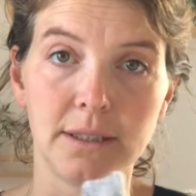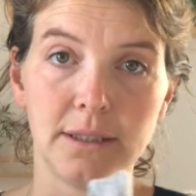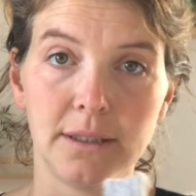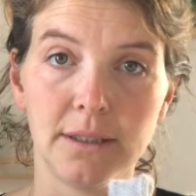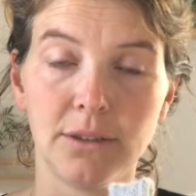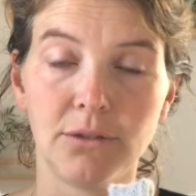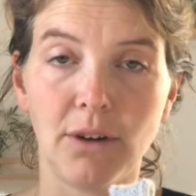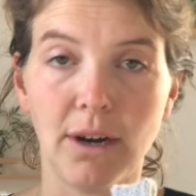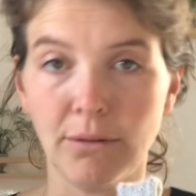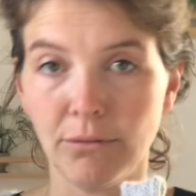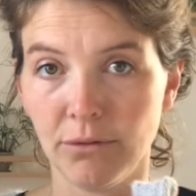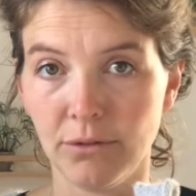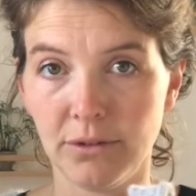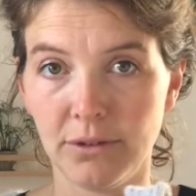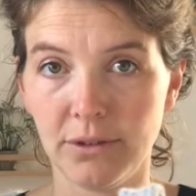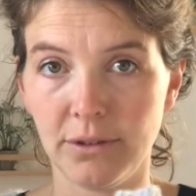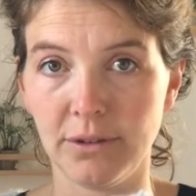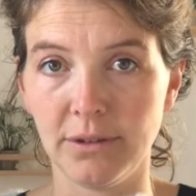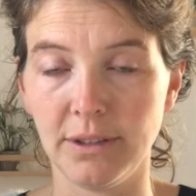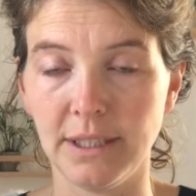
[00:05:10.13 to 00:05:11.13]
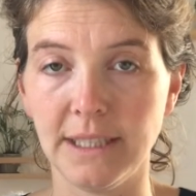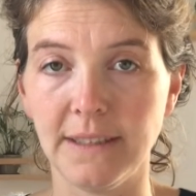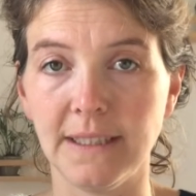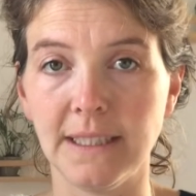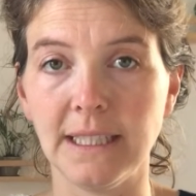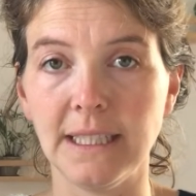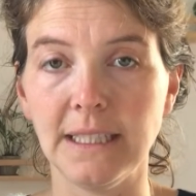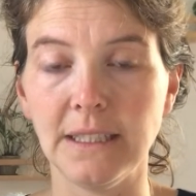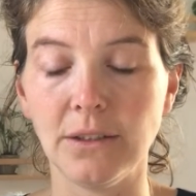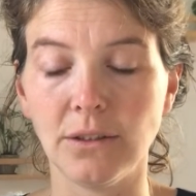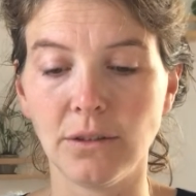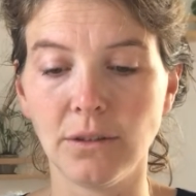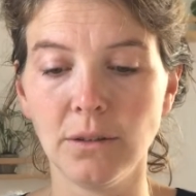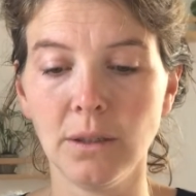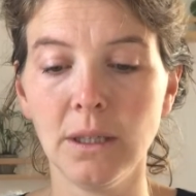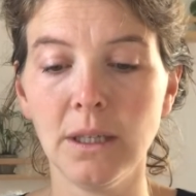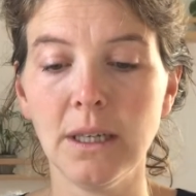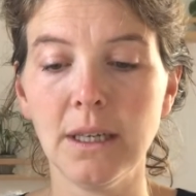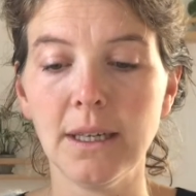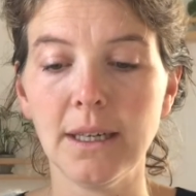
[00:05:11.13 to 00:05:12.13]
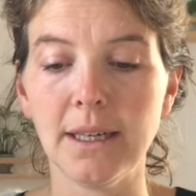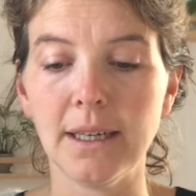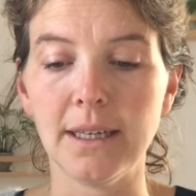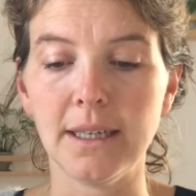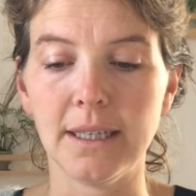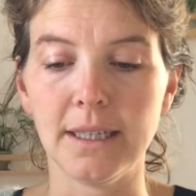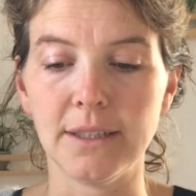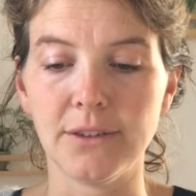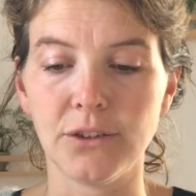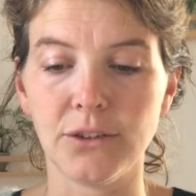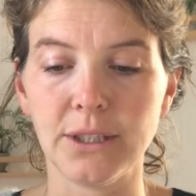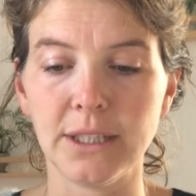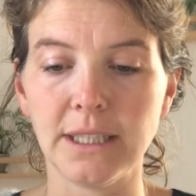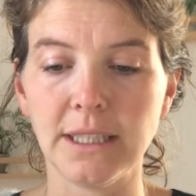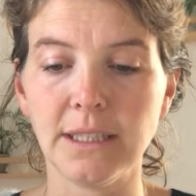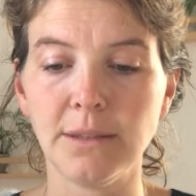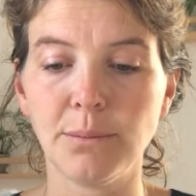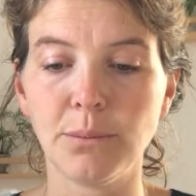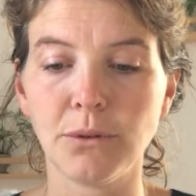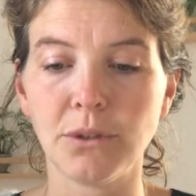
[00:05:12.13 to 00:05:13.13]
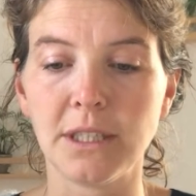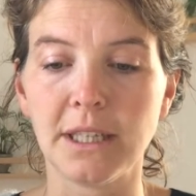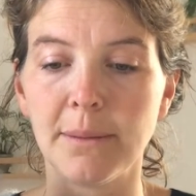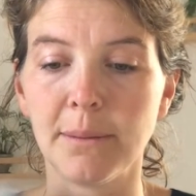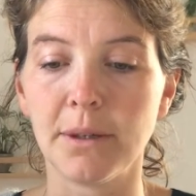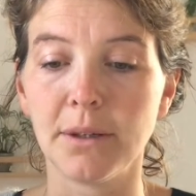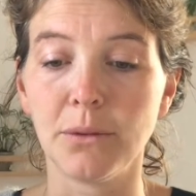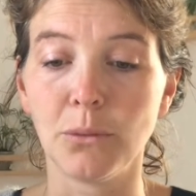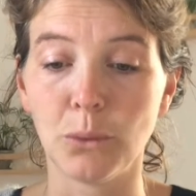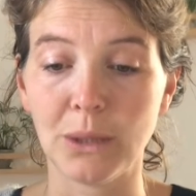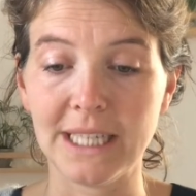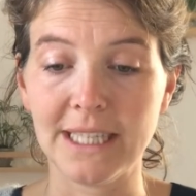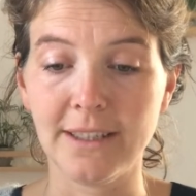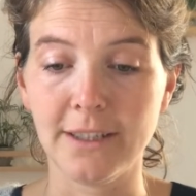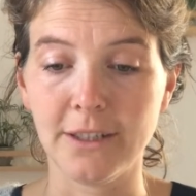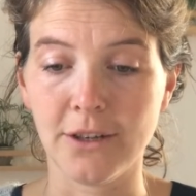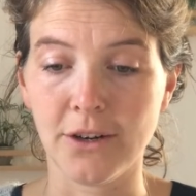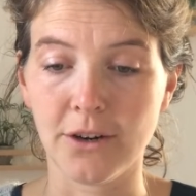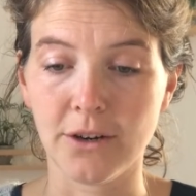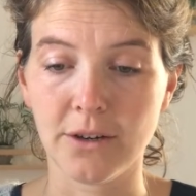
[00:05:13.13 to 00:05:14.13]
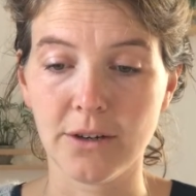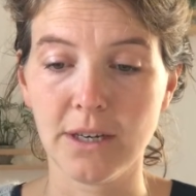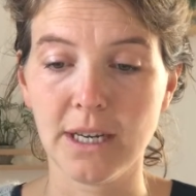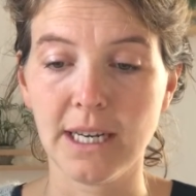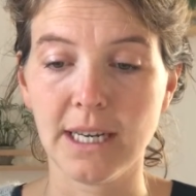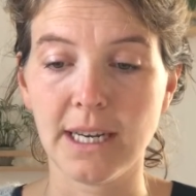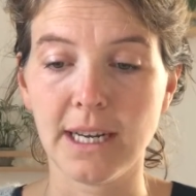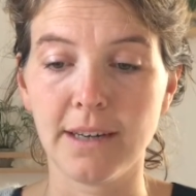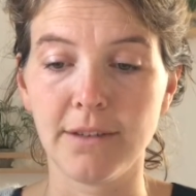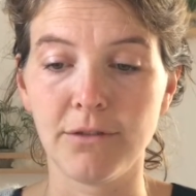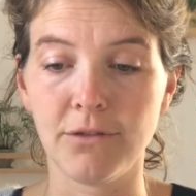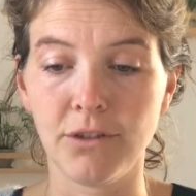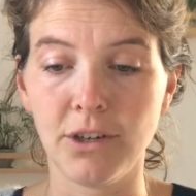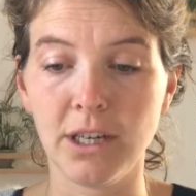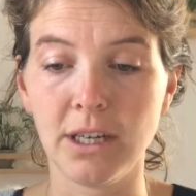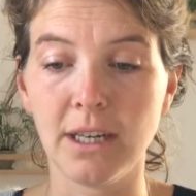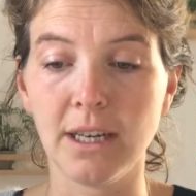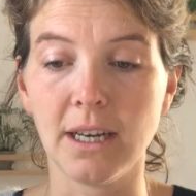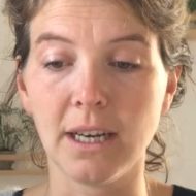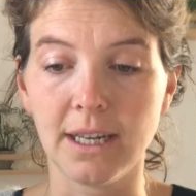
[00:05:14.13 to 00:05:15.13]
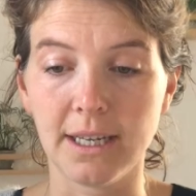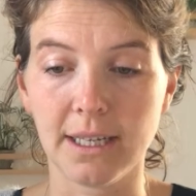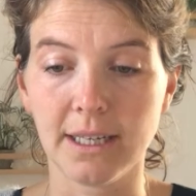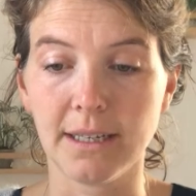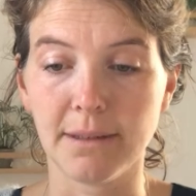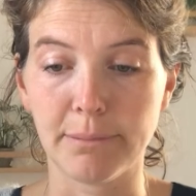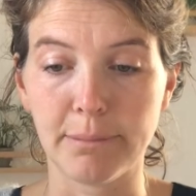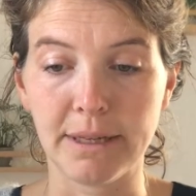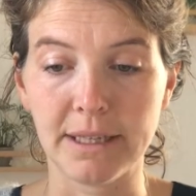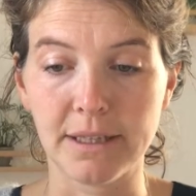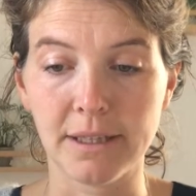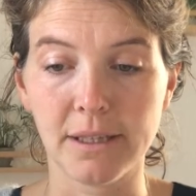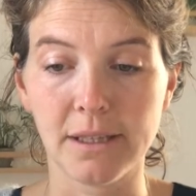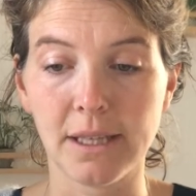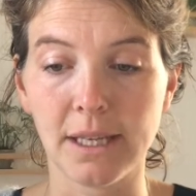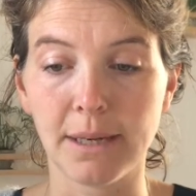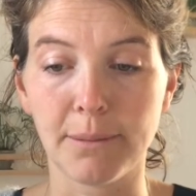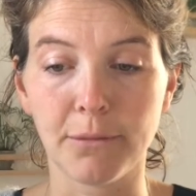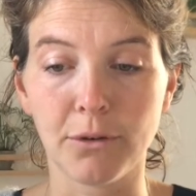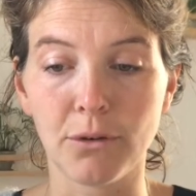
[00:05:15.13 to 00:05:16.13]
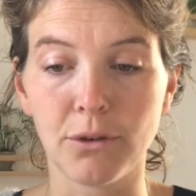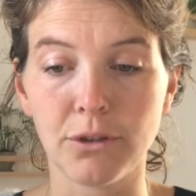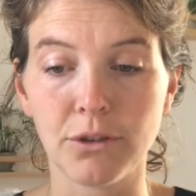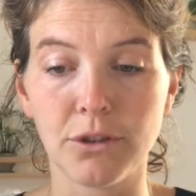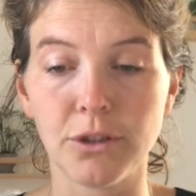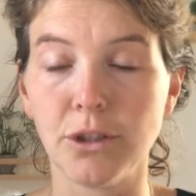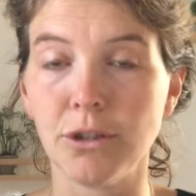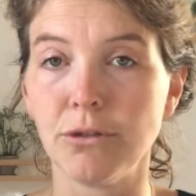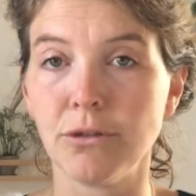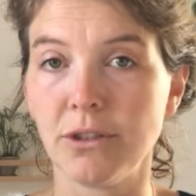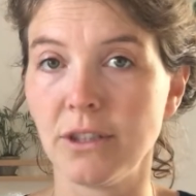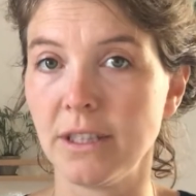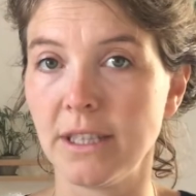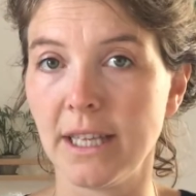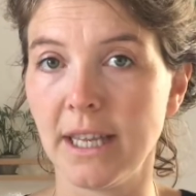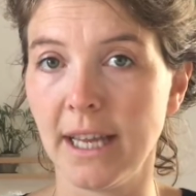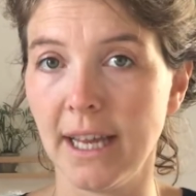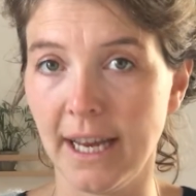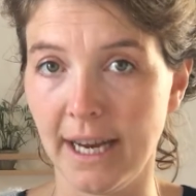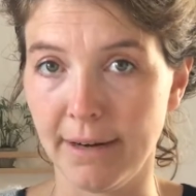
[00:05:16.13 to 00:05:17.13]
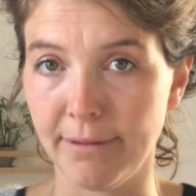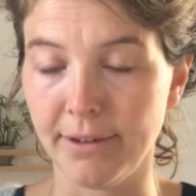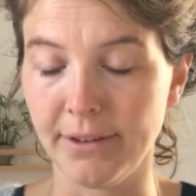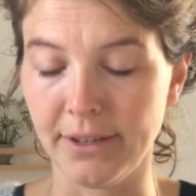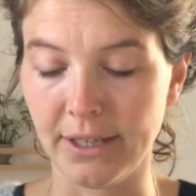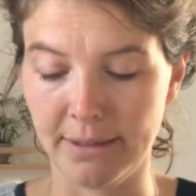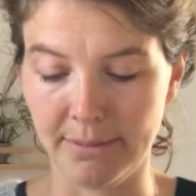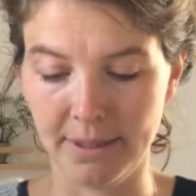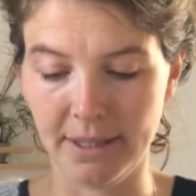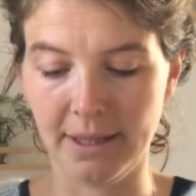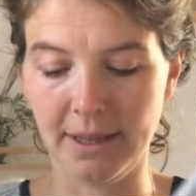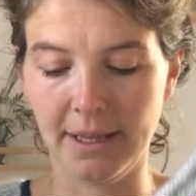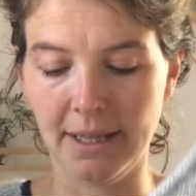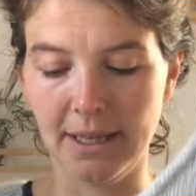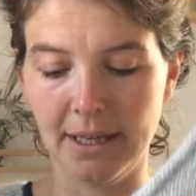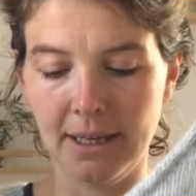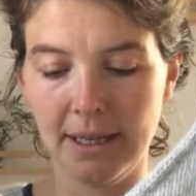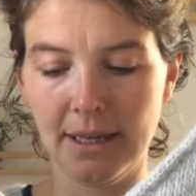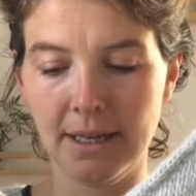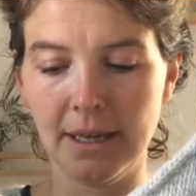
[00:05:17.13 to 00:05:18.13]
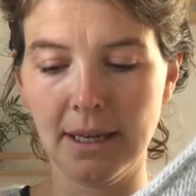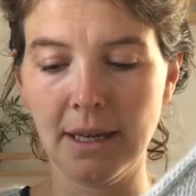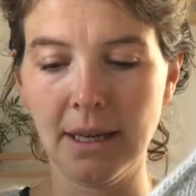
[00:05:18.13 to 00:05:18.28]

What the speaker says: the round knitting needle, so I didn't put them on the waste yarn, and I really like that method, and I'm going to use it every time, I think.